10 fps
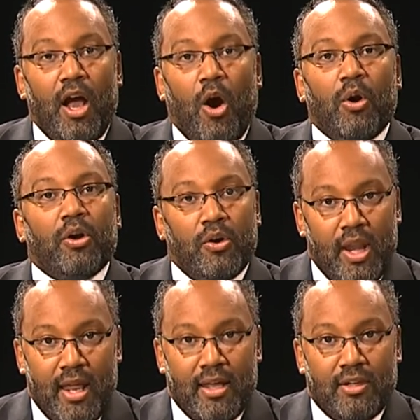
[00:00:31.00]
Art
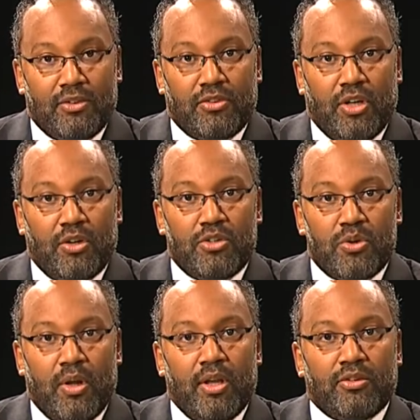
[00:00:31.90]
Hernandez is here to
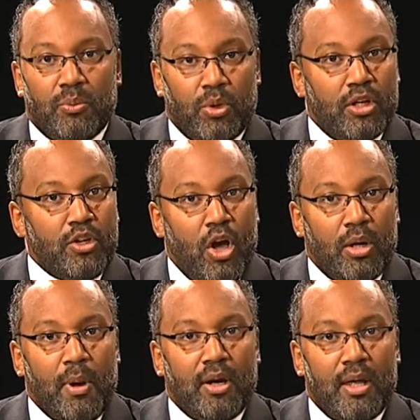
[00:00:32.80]
join us, and we're going to talk
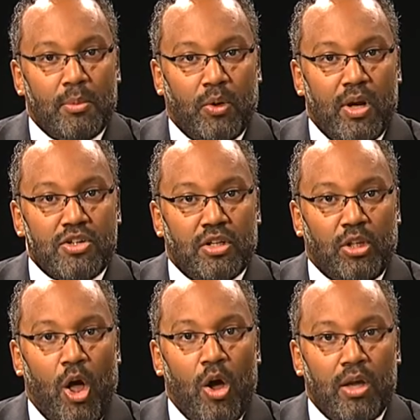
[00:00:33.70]
about immigration
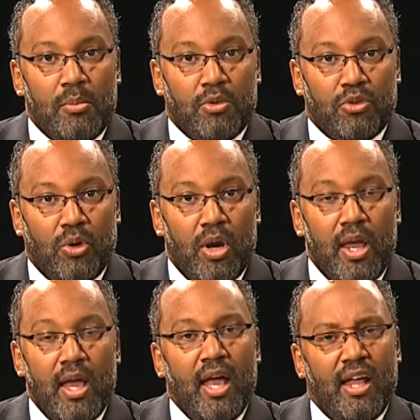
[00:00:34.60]
law in Missouri
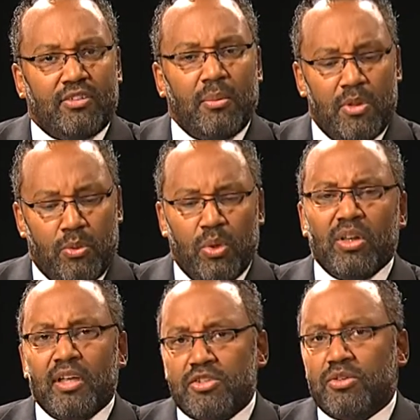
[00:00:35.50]
and some of the
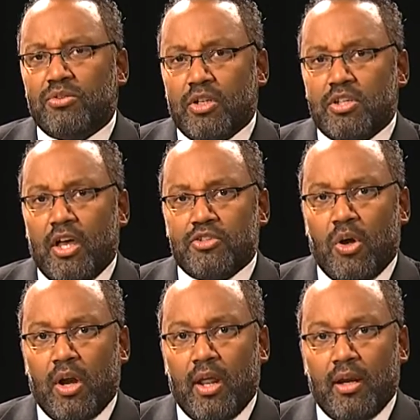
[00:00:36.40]
real issues that touch
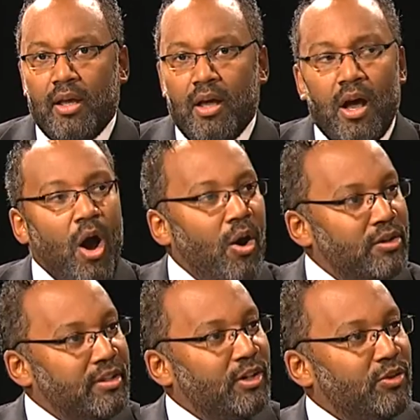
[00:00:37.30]
on it.
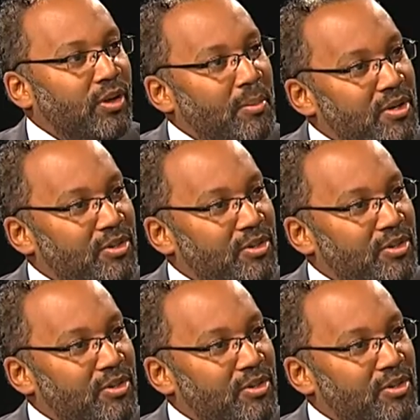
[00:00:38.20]
Art, thanks for coming to